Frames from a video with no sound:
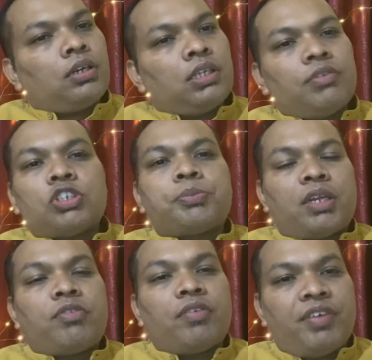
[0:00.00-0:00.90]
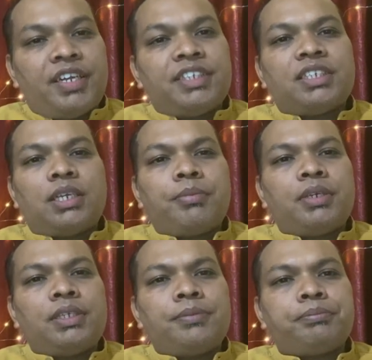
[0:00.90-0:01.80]
He was part of a wedding
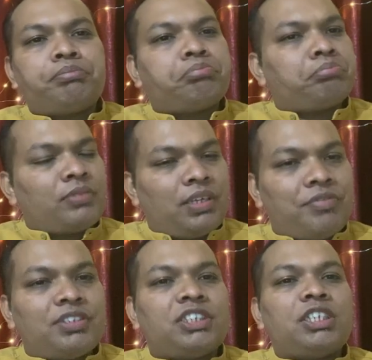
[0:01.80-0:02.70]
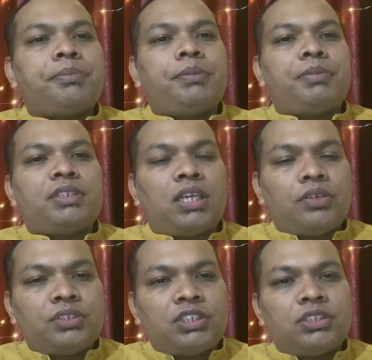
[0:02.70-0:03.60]
ceremony. He visited people's
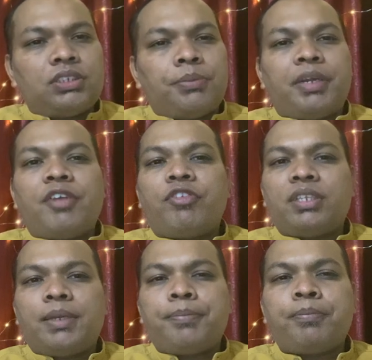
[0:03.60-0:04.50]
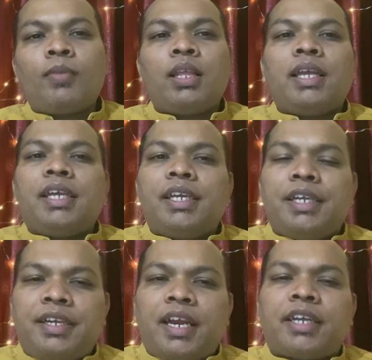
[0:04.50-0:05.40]
houses. He prayed for them. He
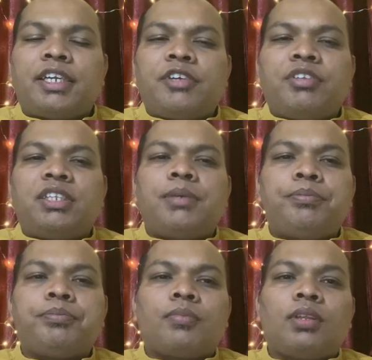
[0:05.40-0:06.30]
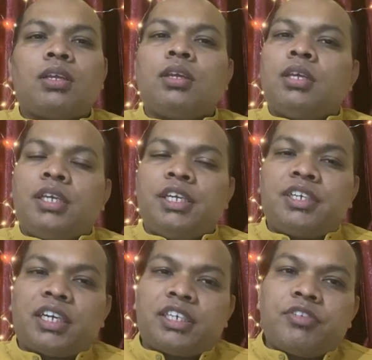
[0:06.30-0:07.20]
interacted with them. He
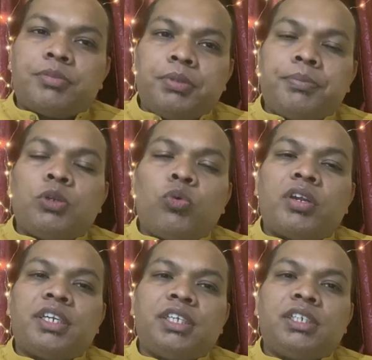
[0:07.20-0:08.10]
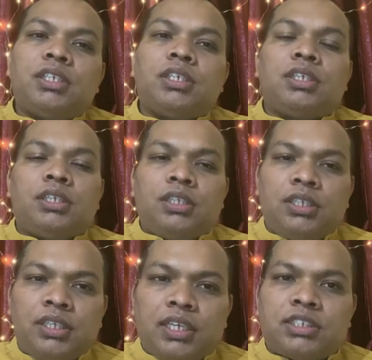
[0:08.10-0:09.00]
interacted with people who were in need.
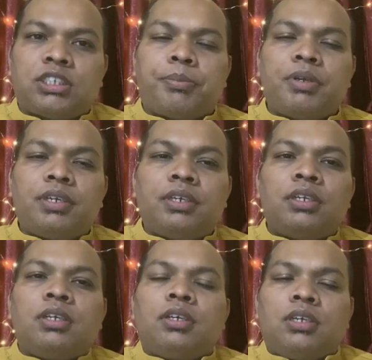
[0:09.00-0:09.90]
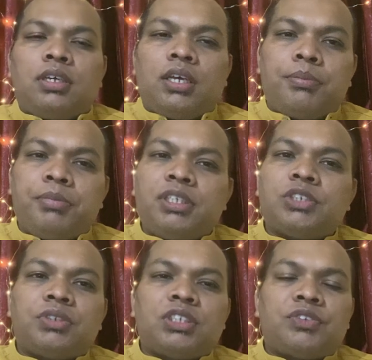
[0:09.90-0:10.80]
He had supper and meals
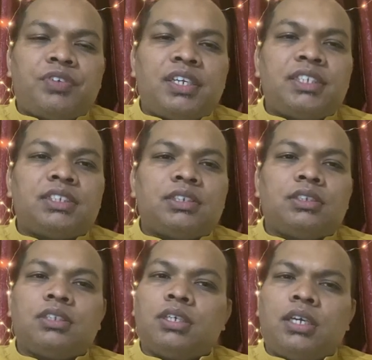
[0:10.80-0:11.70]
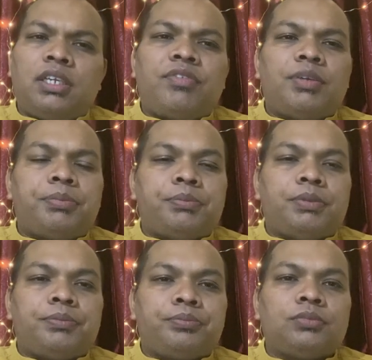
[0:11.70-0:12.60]
with his friends and different
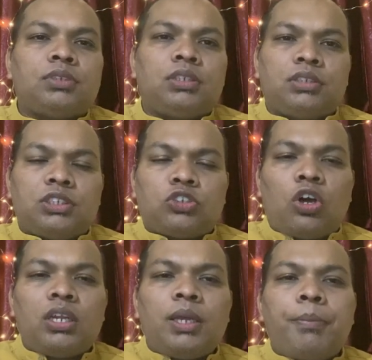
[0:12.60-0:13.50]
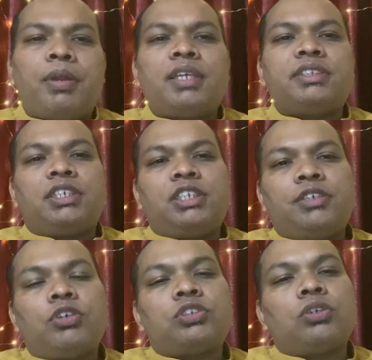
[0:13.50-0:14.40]
people. This all implies that he
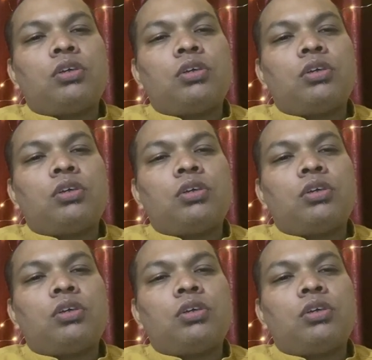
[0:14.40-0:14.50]
was